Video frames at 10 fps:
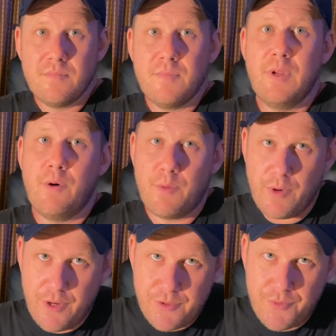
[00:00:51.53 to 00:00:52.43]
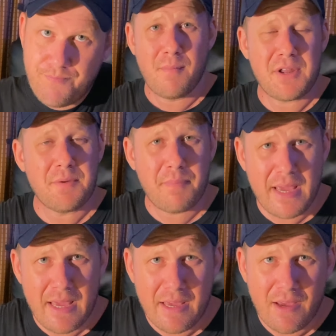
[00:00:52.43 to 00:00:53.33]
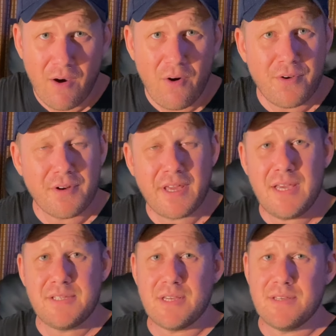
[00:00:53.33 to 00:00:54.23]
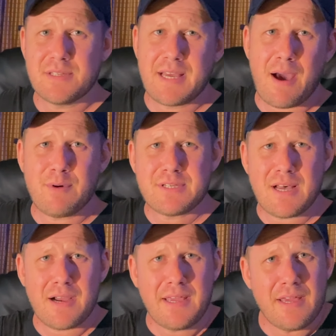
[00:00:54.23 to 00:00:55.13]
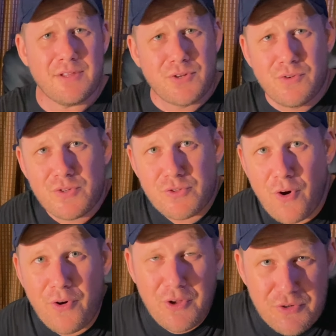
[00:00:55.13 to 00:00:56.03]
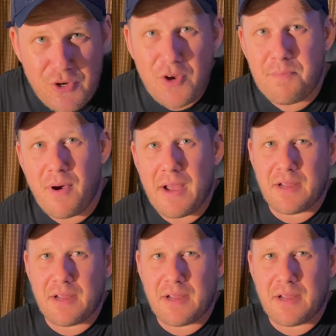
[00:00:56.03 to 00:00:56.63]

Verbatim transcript: No, it won't. Might it be on Keezy's Kawasaki two-stroke dirt bike?